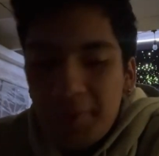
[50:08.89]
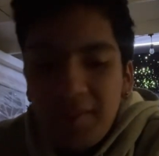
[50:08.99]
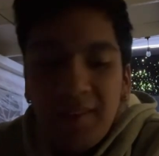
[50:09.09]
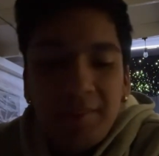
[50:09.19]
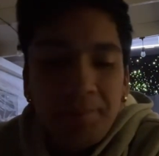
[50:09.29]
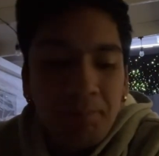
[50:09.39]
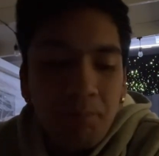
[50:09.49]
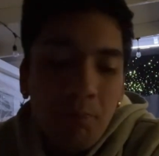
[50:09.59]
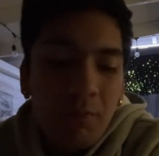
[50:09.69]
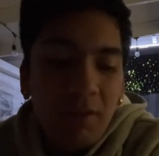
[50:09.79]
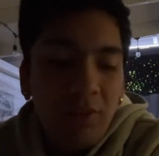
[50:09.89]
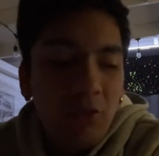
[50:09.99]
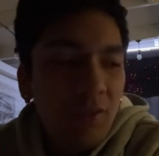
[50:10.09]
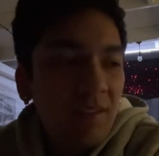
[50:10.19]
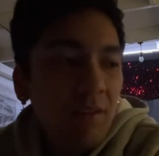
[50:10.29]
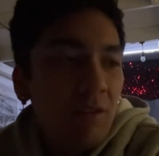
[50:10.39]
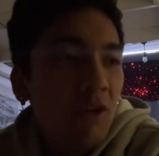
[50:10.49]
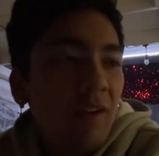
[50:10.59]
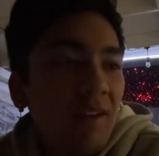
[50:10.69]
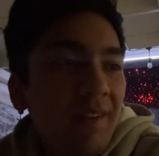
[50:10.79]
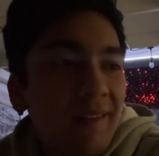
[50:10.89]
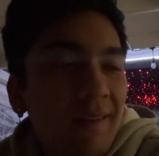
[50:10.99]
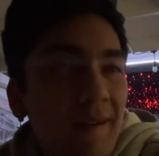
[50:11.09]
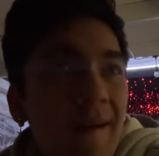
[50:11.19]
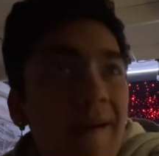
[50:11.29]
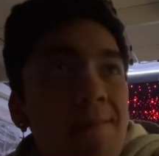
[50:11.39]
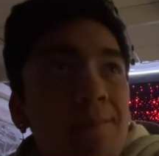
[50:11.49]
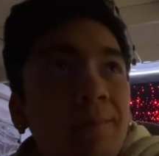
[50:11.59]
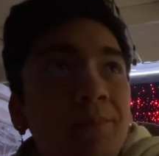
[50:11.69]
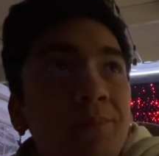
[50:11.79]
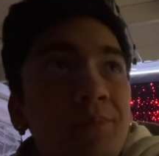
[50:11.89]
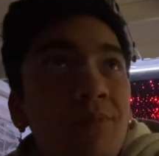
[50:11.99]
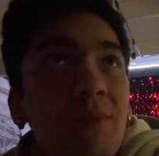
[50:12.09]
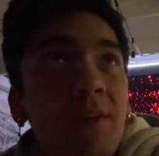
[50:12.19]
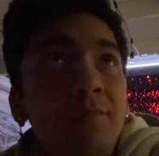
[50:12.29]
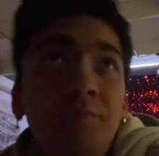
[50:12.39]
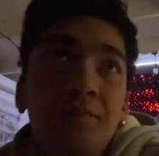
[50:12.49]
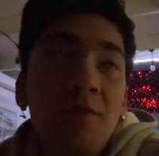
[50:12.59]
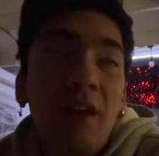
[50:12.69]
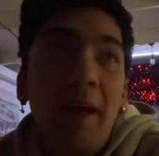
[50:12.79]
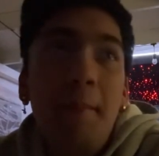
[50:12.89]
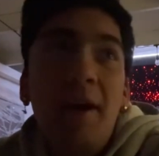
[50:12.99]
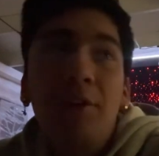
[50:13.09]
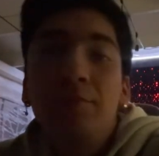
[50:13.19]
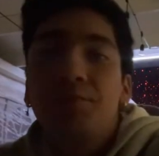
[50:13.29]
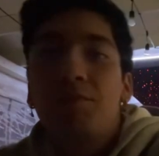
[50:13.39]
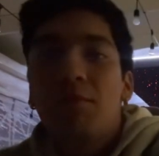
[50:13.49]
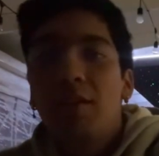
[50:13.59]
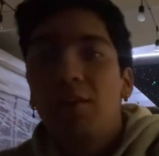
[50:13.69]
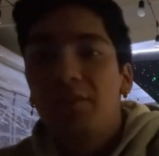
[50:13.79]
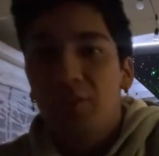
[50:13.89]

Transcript: But then, as soon as the security um, came out, they